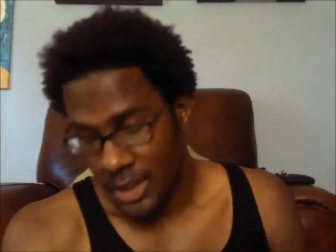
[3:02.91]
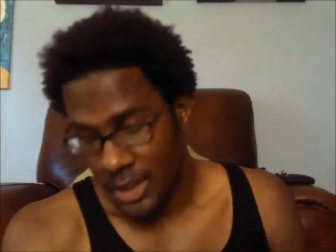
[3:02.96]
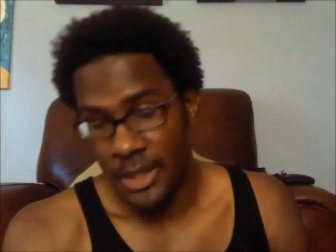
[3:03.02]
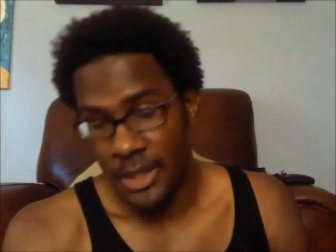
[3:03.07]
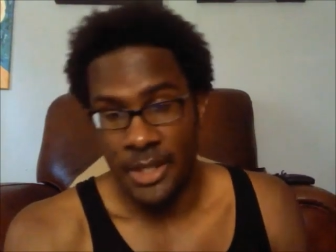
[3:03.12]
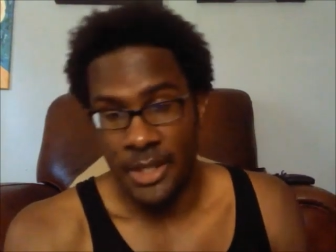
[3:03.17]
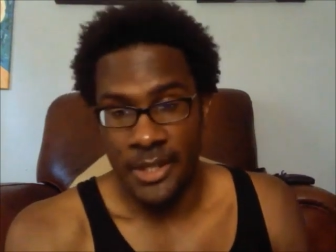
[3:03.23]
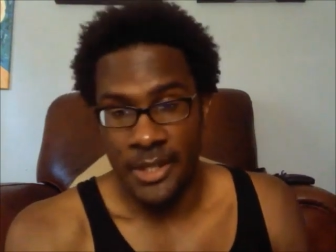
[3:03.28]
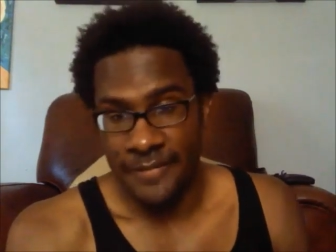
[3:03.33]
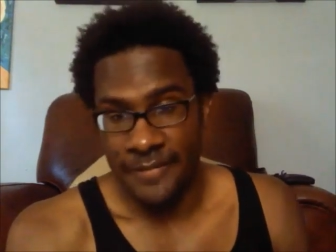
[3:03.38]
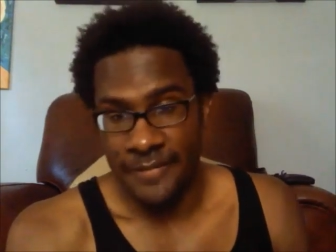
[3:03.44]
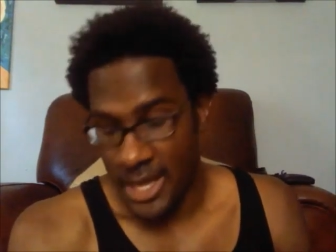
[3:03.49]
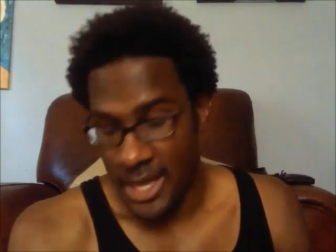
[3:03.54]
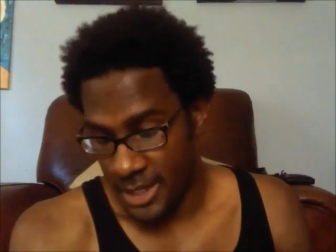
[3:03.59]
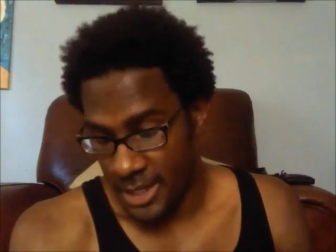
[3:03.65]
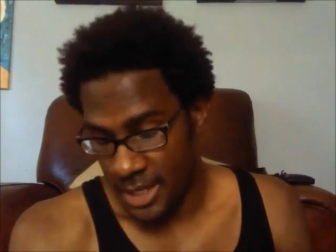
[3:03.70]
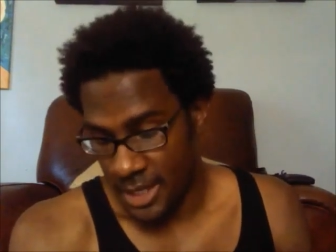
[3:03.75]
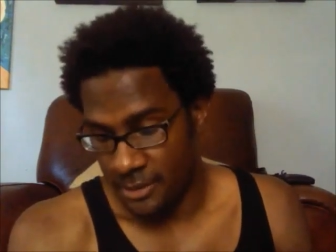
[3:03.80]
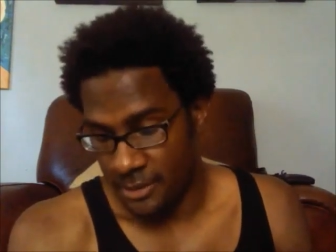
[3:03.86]
Lily of the
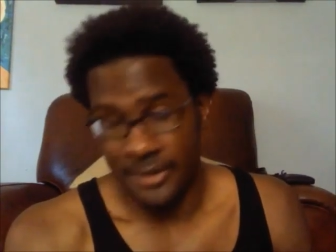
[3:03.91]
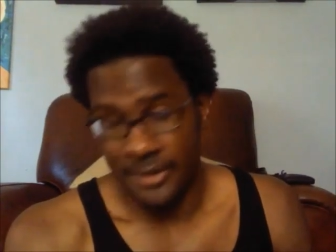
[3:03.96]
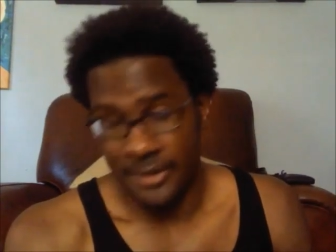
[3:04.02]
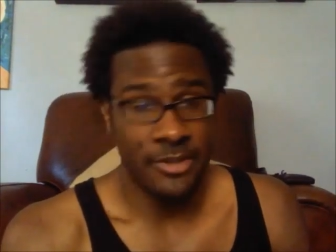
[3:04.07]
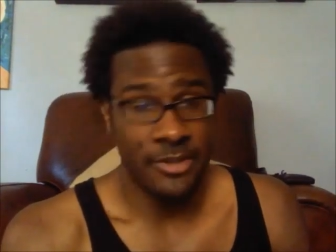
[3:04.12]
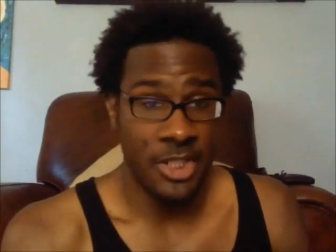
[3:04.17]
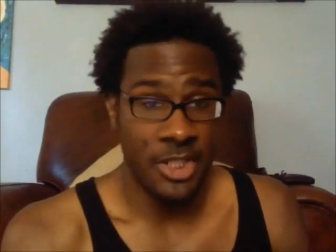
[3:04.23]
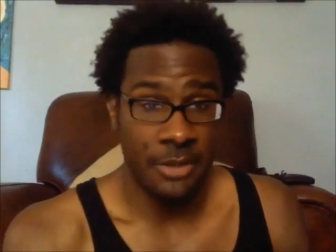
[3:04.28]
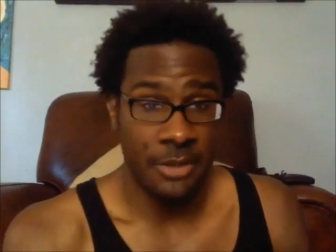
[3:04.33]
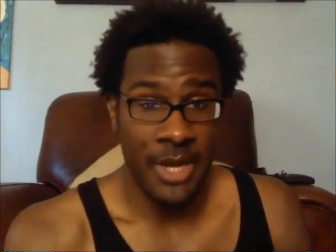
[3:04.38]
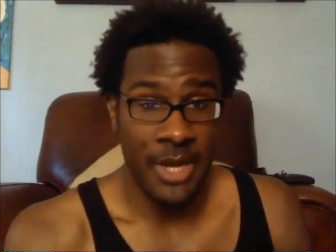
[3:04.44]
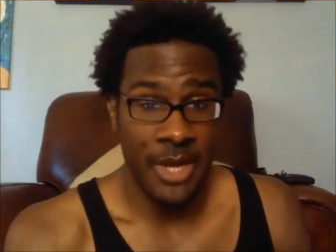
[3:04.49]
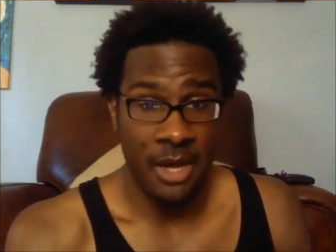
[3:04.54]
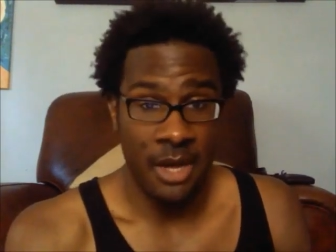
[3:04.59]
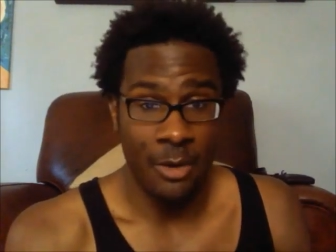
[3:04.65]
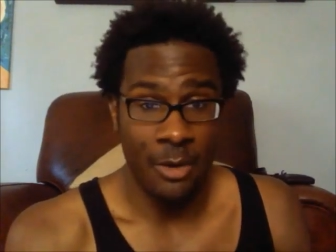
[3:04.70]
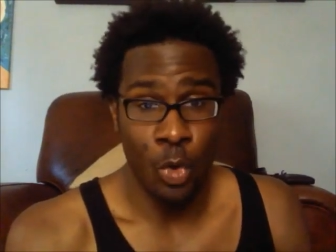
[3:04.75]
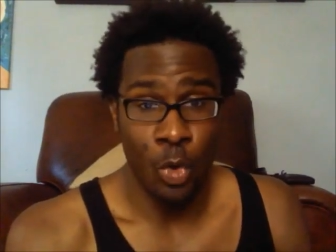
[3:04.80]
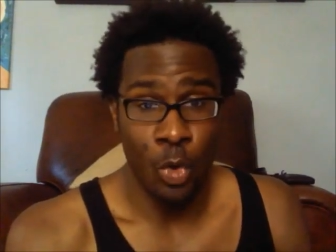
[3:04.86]
Valley I don't give a shit
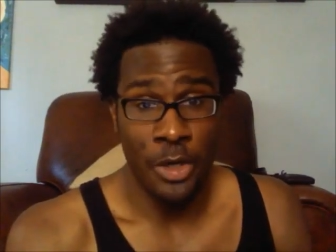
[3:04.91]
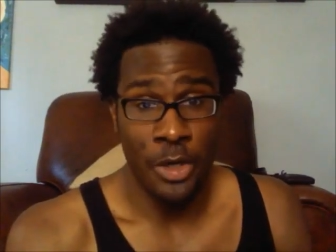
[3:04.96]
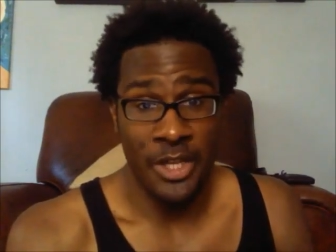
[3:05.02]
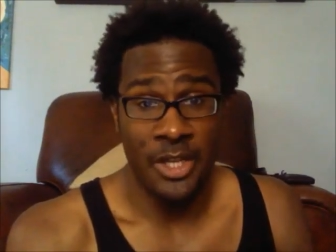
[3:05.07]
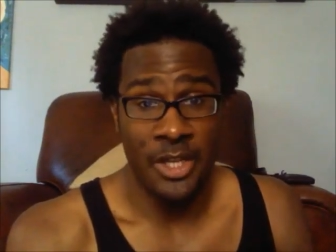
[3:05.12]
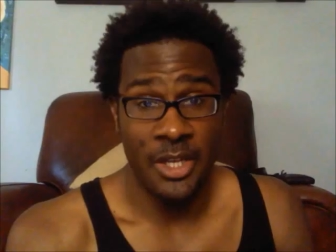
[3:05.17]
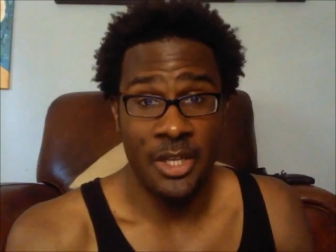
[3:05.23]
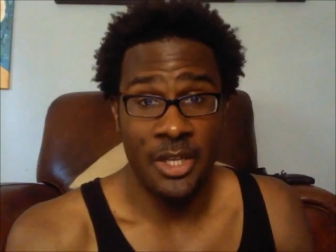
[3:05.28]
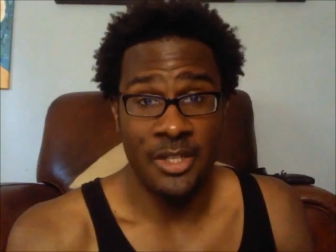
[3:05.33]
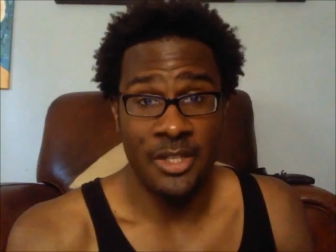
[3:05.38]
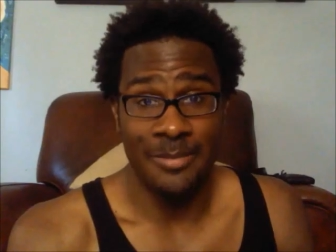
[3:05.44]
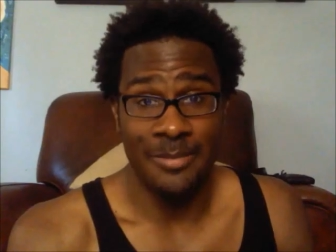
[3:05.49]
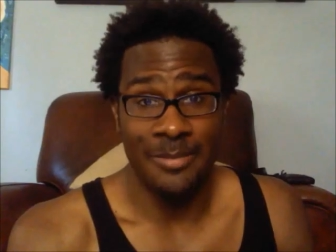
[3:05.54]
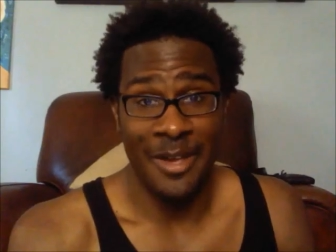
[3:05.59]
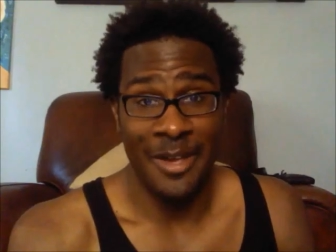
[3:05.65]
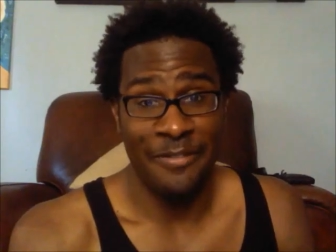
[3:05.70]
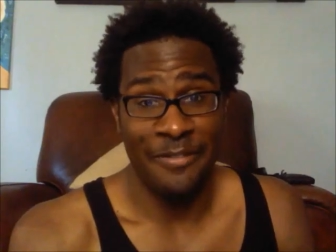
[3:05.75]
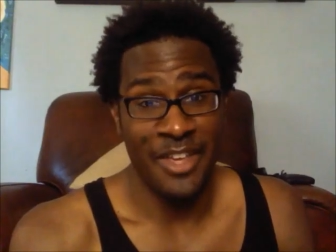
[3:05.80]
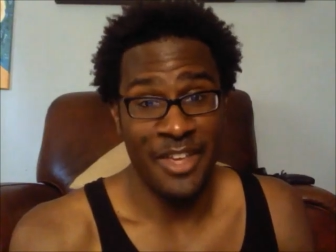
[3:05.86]
about. Orchid is
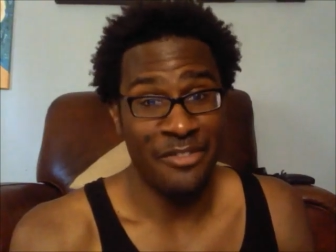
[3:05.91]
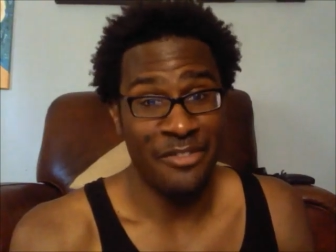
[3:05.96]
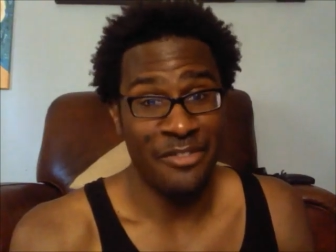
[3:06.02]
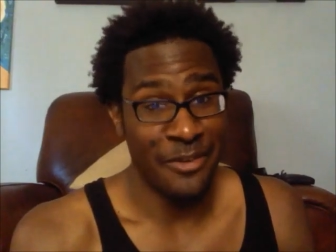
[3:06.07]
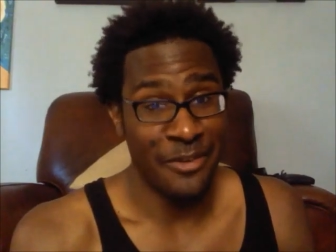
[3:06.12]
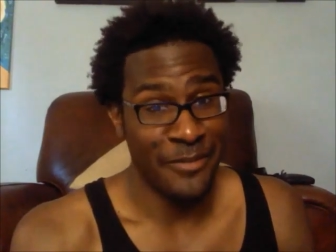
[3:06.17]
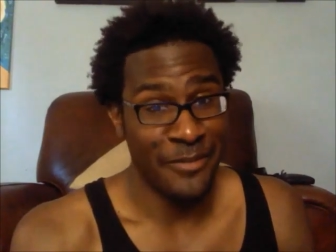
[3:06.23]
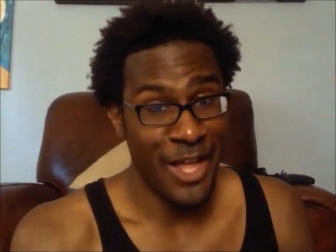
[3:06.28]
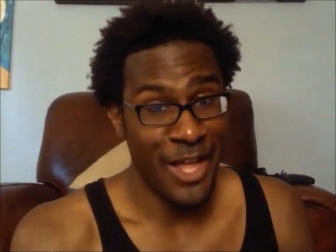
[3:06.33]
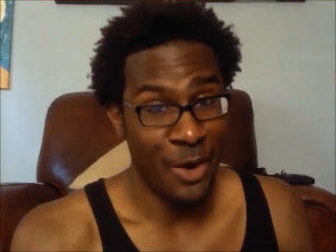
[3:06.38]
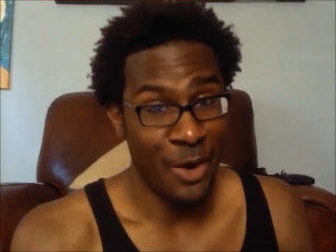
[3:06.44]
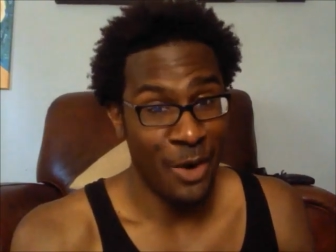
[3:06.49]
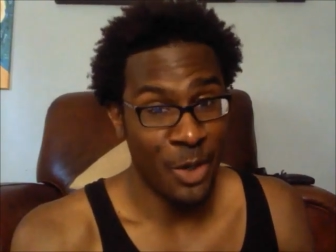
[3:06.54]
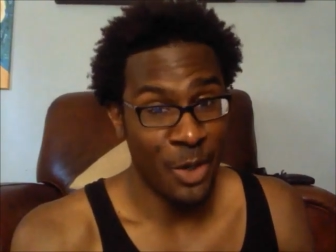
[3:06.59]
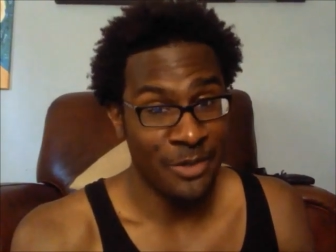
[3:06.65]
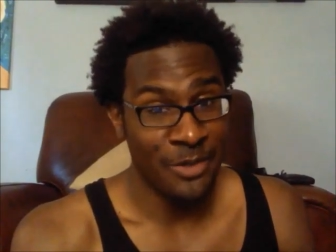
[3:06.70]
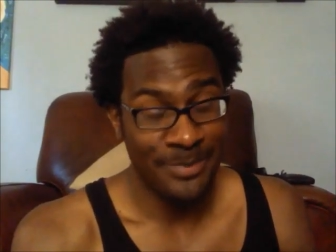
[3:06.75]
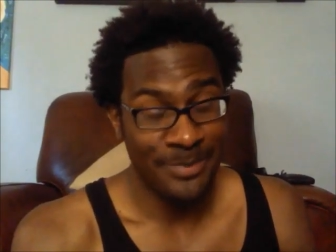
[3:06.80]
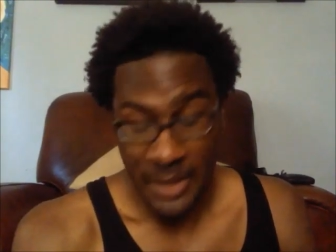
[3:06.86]
my favorite
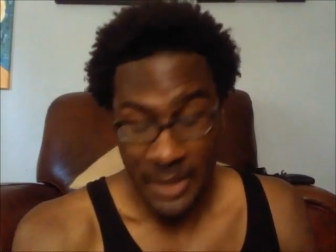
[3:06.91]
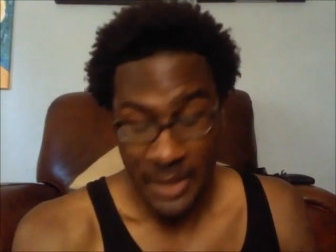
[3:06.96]
flower.